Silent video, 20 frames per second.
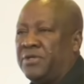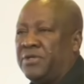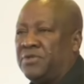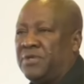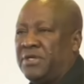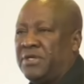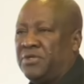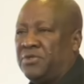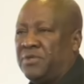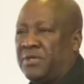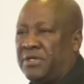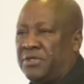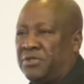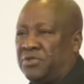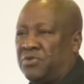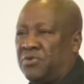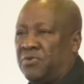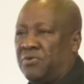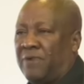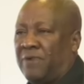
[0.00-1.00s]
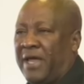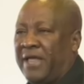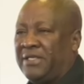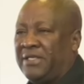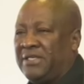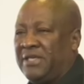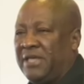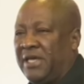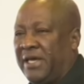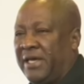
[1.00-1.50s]
in 2022, right
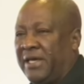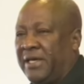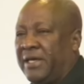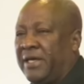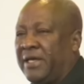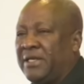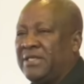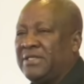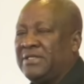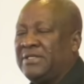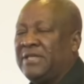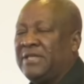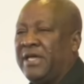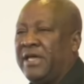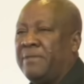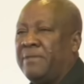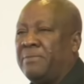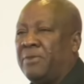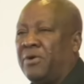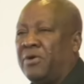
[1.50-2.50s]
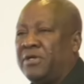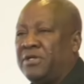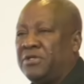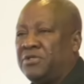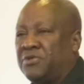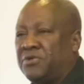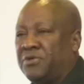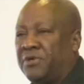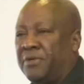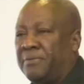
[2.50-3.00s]
here in this same
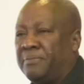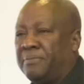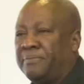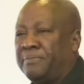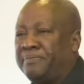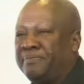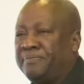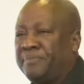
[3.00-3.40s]
auditorium,